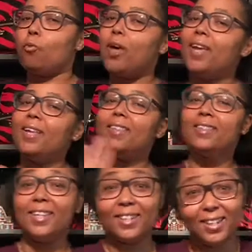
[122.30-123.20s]
way
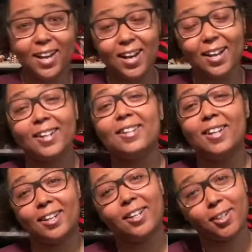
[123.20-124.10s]
this guy
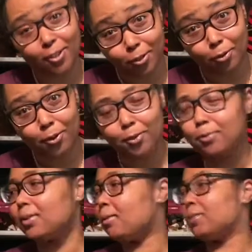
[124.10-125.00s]
does his
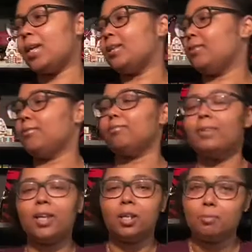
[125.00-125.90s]
tutorials, I'm telling you,
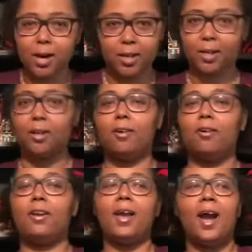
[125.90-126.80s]
anybody can
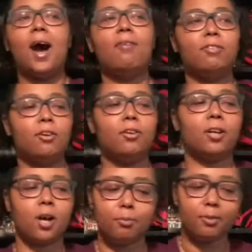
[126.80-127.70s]
learn. Like I've learned a
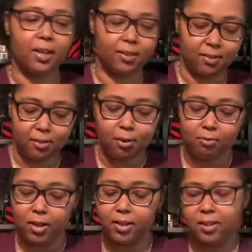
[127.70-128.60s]
couple dances
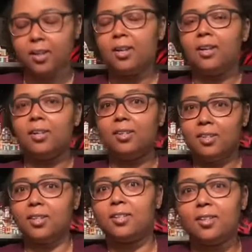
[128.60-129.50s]
already
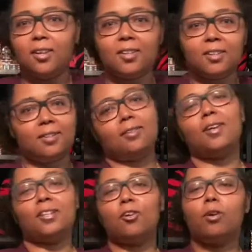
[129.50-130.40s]
just since
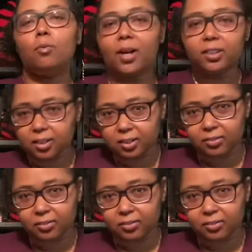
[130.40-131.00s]
I started watching his